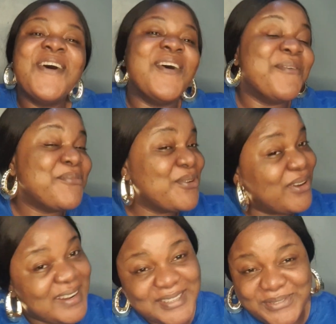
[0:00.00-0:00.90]
Hope you
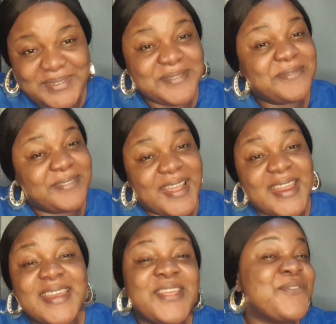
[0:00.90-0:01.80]
all are doing
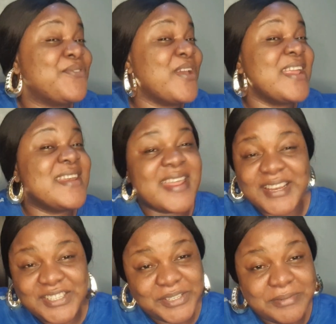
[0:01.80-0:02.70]
fine. If you're in
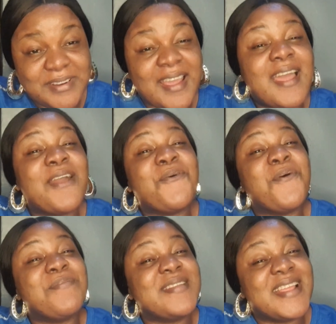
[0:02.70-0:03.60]
Nigeria, I
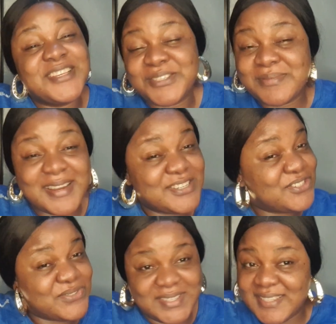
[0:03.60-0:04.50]
hope Nigeria is
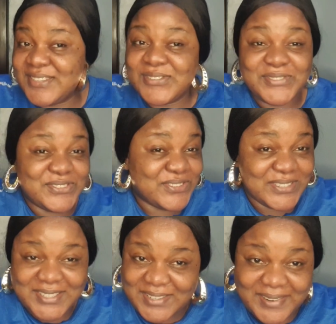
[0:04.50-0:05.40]
treating you
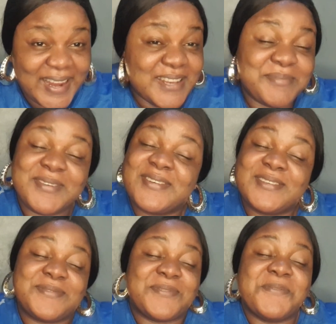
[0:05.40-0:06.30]
just right,
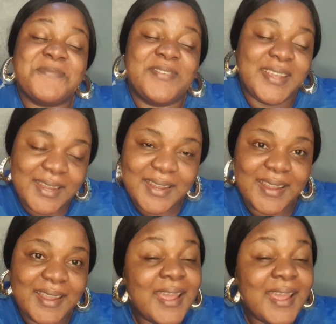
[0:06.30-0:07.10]
because for me